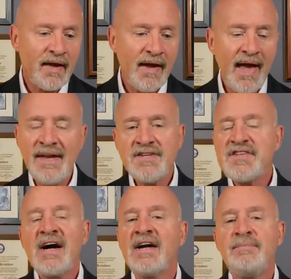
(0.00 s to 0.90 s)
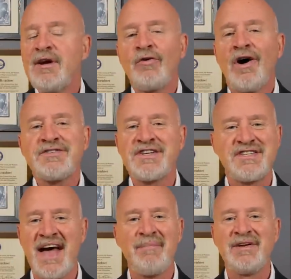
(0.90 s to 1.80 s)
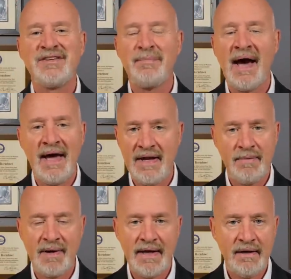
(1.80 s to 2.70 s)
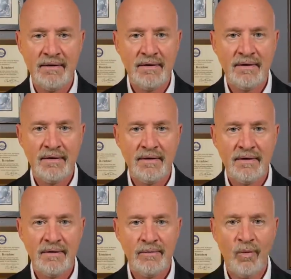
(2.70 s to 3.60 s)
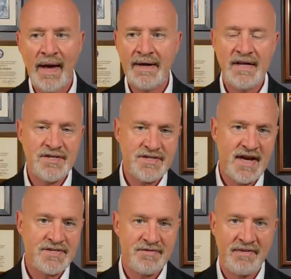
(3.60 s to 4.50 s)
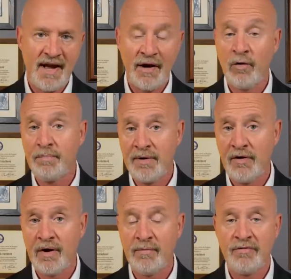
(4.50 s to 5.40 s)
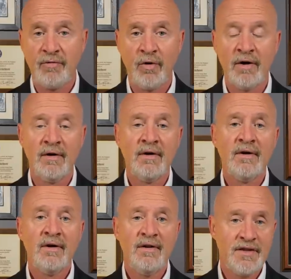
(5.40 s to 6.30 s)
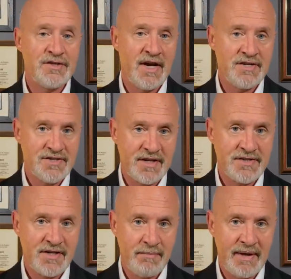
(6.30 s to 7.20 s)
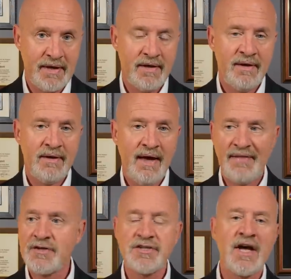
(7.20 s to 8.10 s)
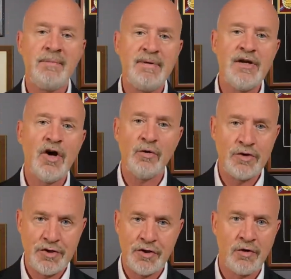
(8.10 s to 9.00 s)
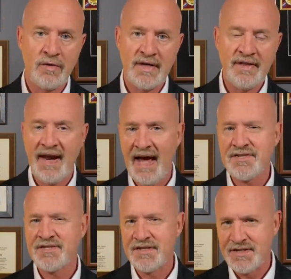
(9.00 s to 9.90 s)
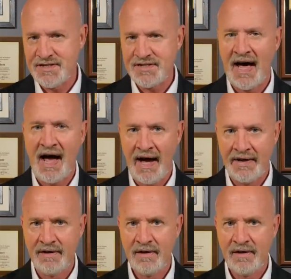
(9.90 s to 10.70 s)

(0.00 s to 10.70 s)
And he's not going to be cross-examined by anybody when he's testifying or appearing before the J6 committee. And there's going to be no jury that has to decide